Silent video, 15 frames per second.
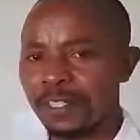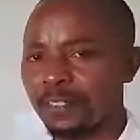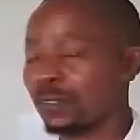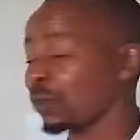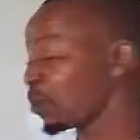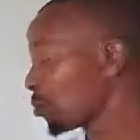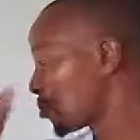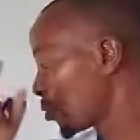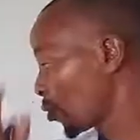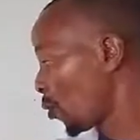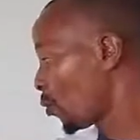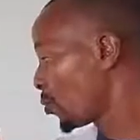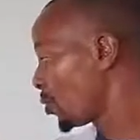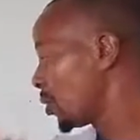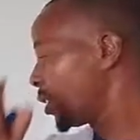So
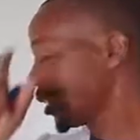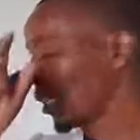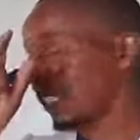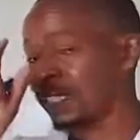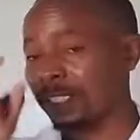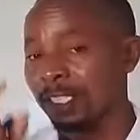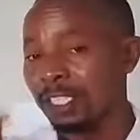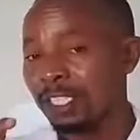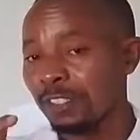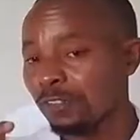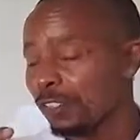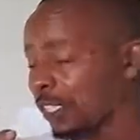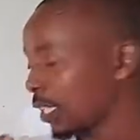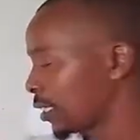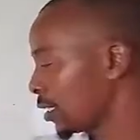tone is
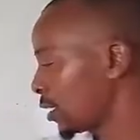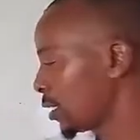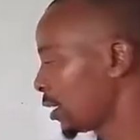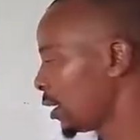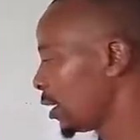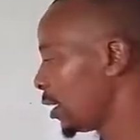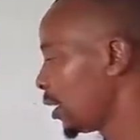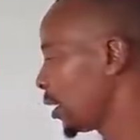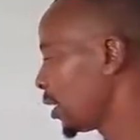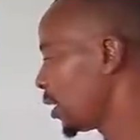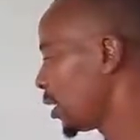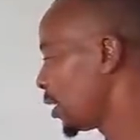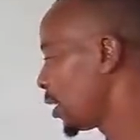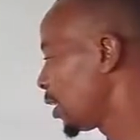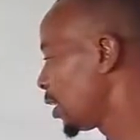significant
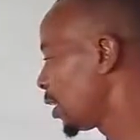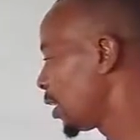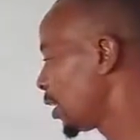in